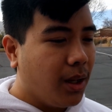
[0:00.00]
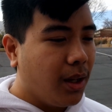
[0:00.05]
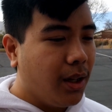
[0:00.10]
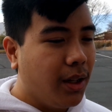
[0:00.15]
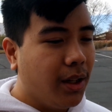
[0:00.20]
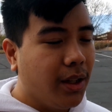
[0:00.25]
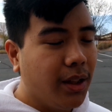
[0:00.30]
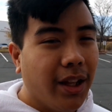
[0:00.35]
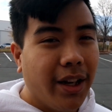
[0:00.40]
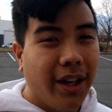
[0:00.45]

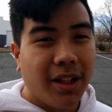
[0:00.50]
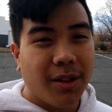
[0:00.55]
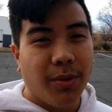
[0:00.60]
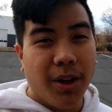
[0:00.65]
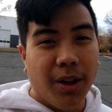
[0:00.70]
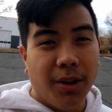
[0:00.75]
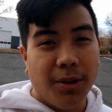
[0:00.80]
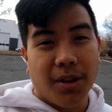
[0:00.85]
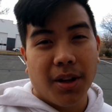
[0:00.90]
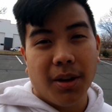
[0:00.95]
The next
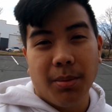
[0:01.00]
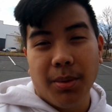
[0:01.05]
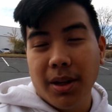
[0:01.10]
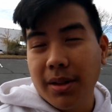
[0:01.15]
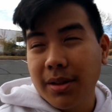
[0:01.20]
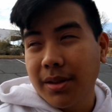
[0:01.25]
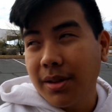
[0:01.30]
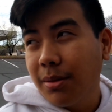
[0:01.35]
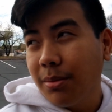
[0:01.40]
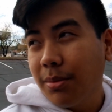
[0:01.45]
video is going to
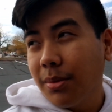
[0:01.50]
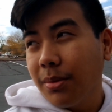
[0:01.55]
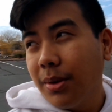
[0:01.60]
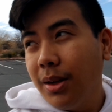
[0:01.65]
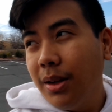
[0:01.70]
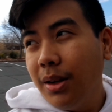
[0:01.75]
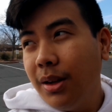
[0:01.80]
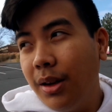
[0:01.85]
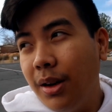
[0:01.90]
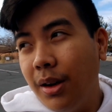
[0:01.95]
be some
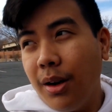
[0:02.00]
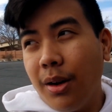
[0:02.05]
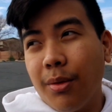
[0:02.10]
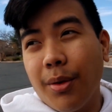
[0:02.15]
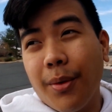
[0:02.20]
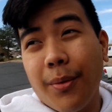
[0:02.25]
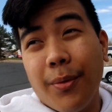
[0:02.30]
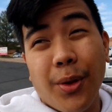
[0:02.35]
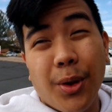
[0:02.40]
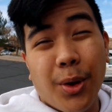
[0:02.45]

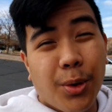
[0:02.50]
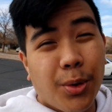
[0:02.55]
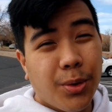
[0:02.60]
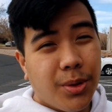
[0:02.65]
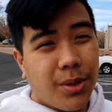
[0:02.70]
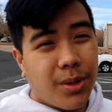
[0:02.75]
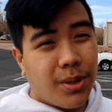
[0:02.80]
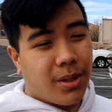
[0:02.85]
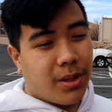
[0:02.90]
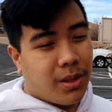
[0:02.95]

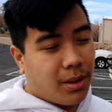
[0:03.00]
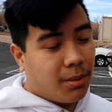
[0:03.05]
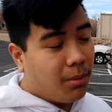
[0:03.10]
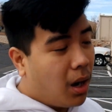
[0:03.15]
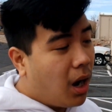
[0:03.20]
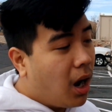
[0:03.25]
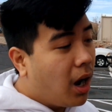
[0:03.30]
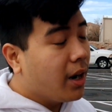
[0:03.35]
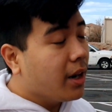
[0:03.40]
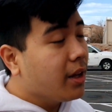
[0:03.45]
reviews, some
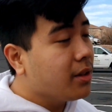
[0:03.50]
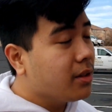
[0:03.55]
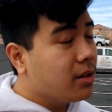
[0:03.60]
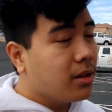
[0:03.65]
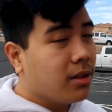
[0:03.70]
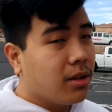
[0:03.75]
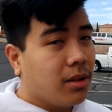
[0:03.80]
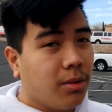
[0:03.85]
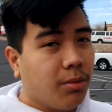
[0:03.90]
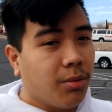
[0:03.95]

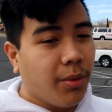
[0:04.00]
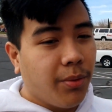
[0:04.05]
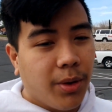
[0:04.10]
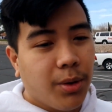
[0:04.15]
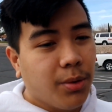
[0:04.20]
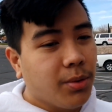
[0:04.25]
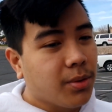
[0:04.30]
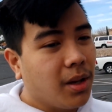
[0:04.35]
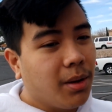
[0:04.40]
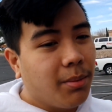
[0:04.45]
honest reviews.